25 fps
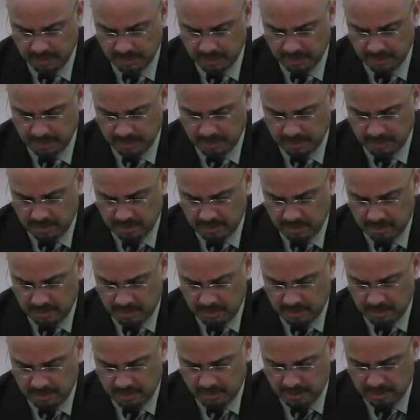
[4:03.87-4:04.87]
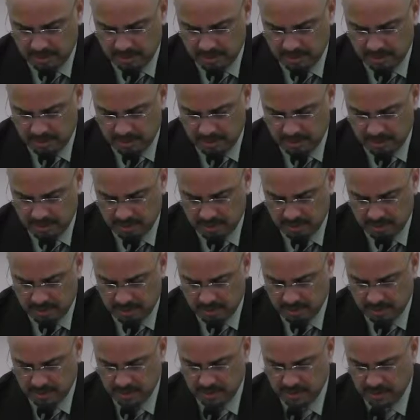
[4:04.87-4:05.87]

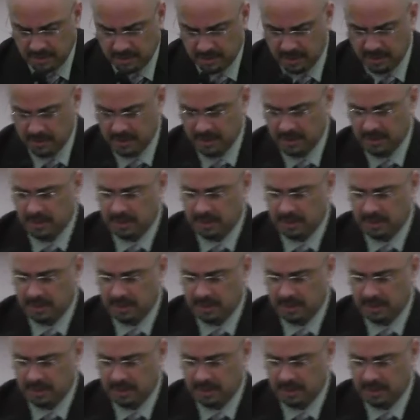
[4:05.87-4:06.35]
[no speech]